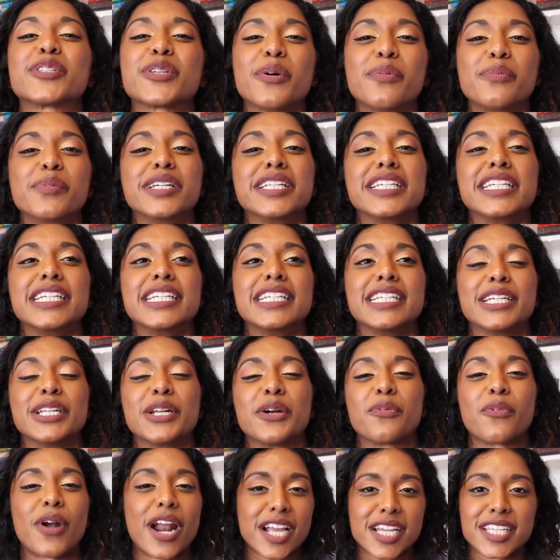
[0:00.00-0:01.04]
so many, you
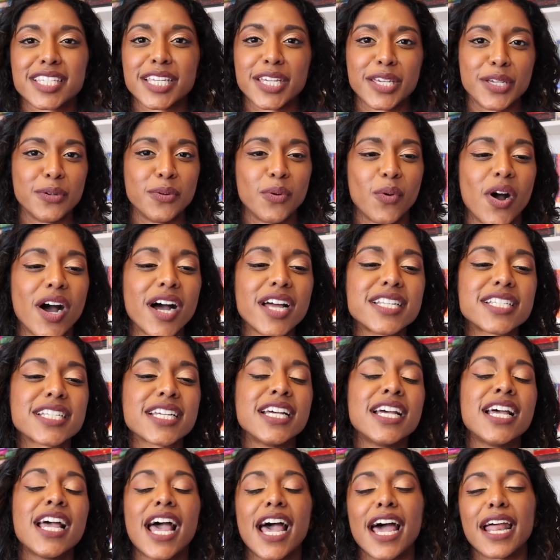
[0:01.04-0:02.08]
know, recs that you want,
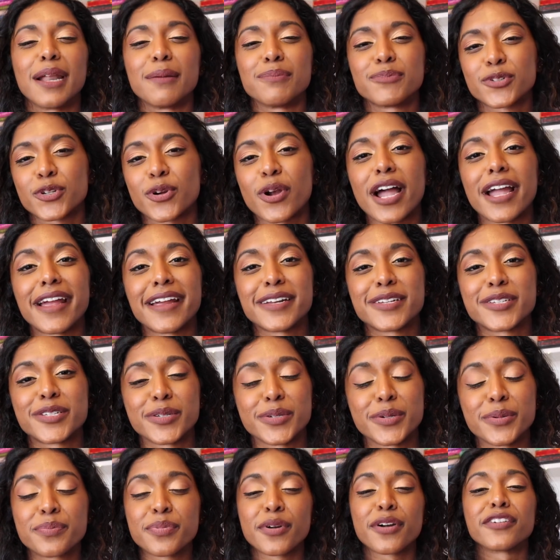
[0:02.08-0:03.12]
and I'm trying
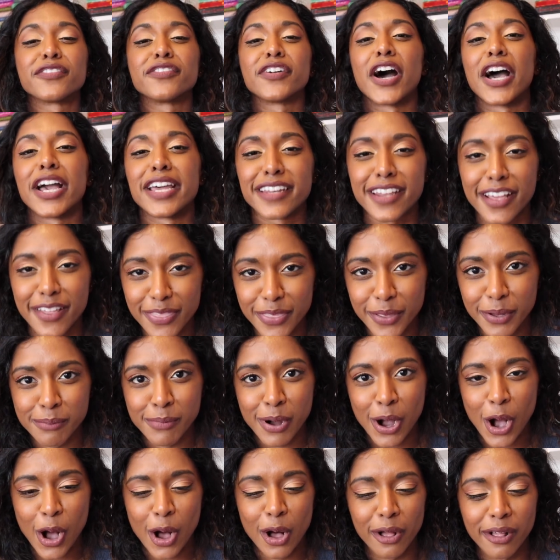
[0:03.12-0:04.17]
to provide them
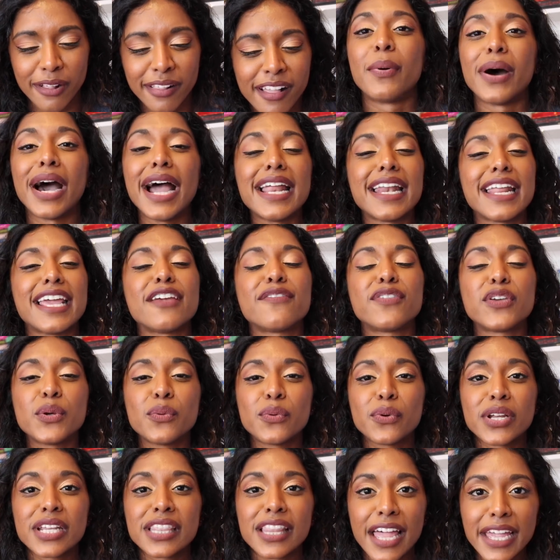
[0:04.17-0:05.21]
all. But if you
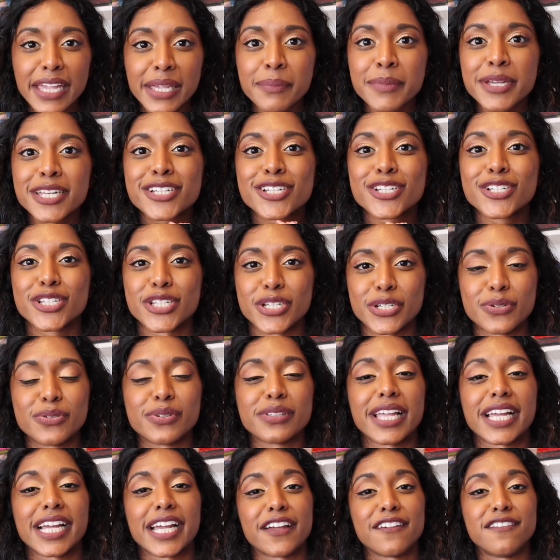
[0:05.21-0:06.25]
would like me to do,
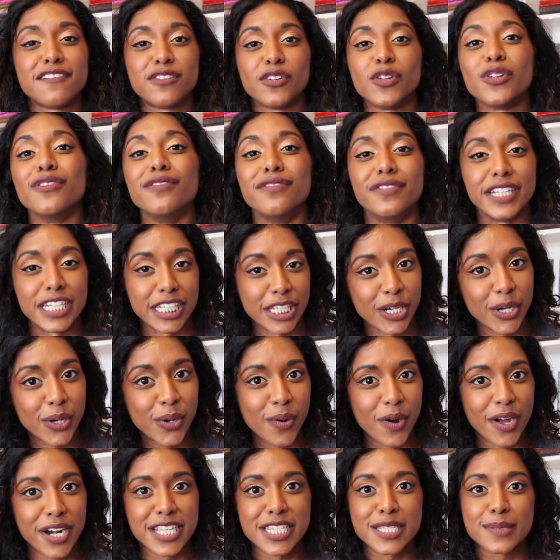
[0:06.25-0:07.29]
like, a full video
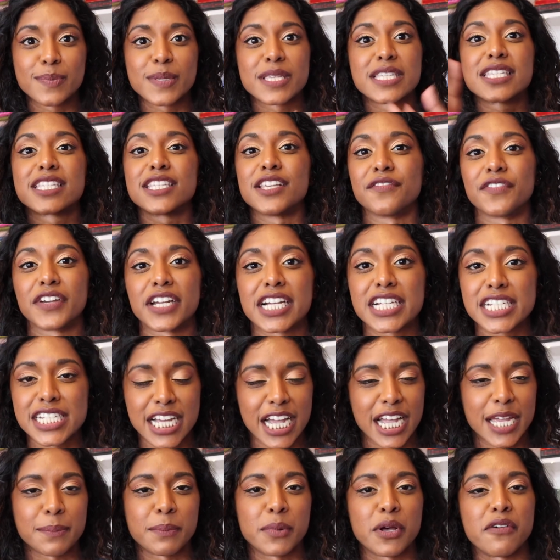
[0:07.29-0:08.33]
on a specific
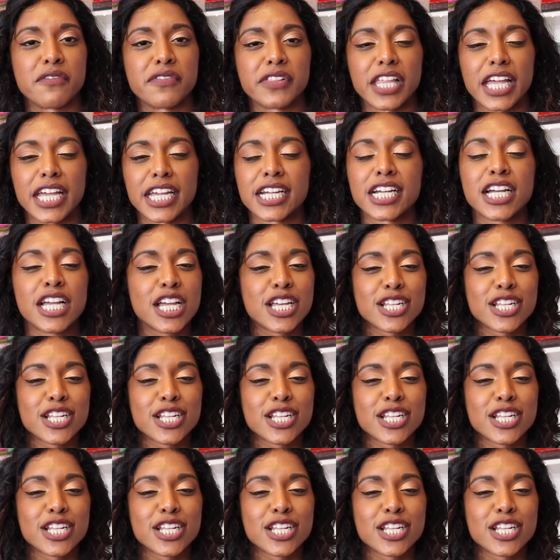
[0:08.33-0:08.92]
type of, like,